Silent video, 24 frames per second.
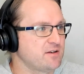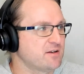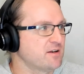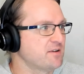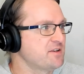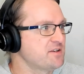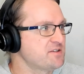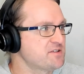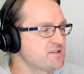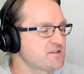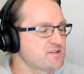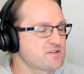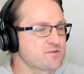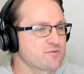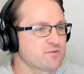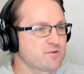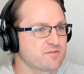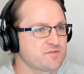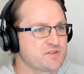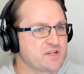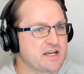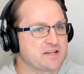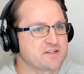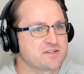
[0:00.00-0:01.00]
there's the
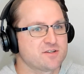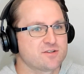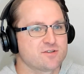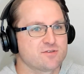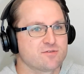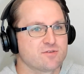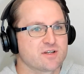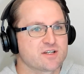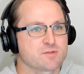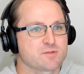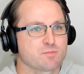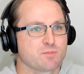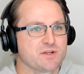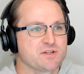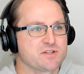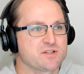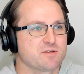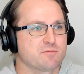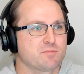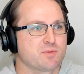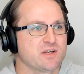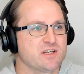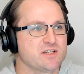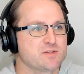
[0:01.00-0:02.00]
sort of tacit to
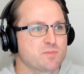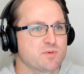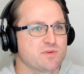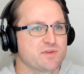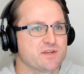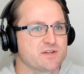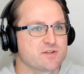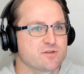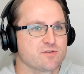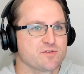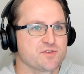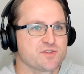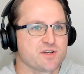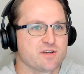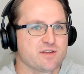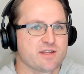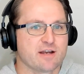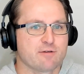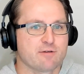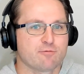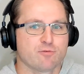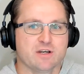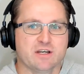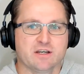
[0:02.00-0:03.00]
explicit piece, but there's also
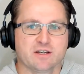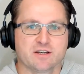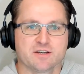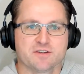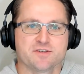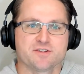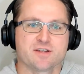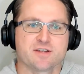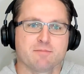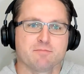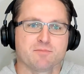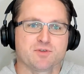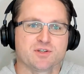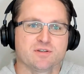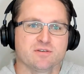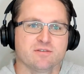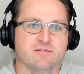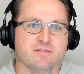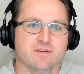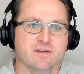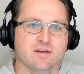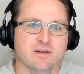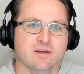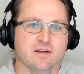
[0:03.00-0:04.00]
that
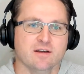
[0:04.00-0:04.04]
reconsumption.